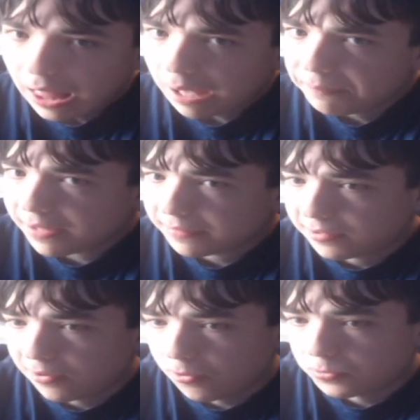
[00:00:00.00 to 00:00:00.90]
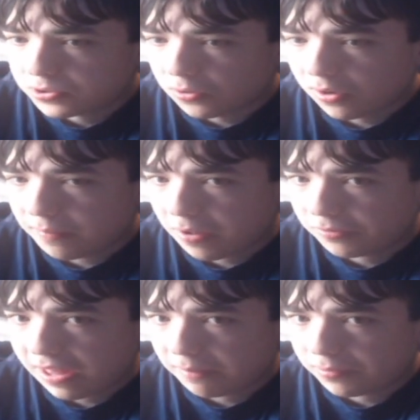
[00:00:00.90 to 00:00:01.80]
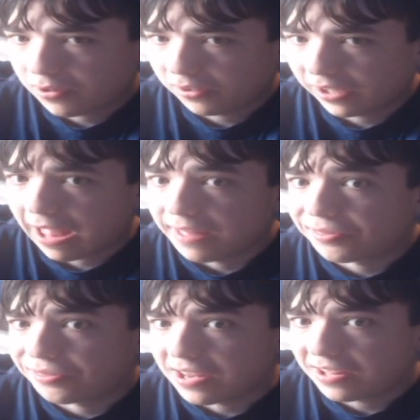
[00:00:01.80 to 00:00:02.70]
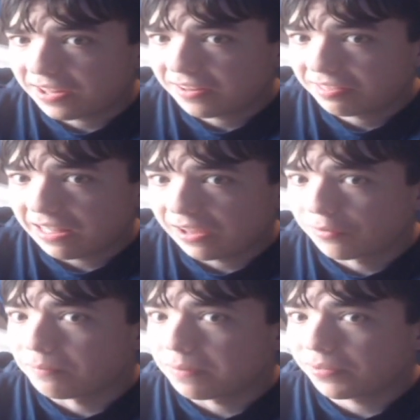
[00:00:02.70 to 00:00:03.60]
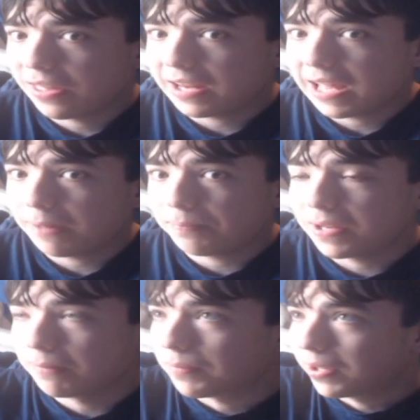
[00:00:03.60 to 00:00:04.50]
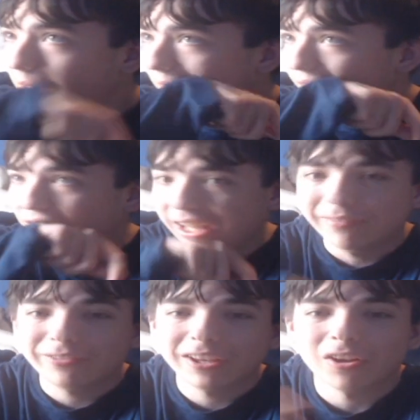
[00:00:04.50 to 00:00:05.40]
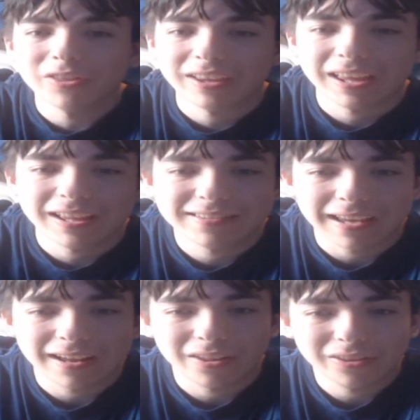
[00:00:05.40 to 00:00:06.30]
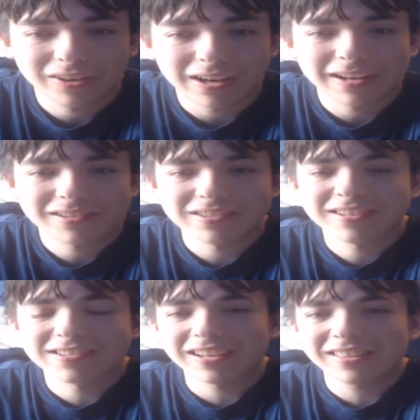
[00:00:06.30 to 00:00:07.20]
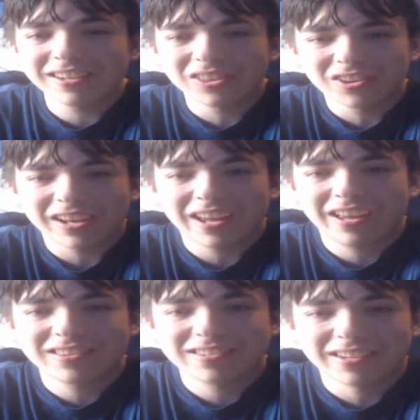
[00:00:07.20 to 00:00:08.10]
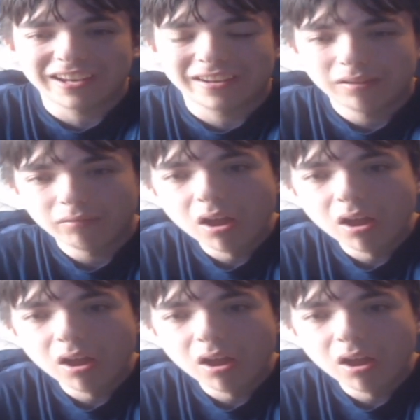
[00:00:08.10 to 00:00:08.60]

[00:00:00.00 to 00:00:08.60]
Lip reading: I'm not too sure about that part. Like, I think I remember that happening, but I forget if, like, all the kids had other connections. Because, like, the other kids, like,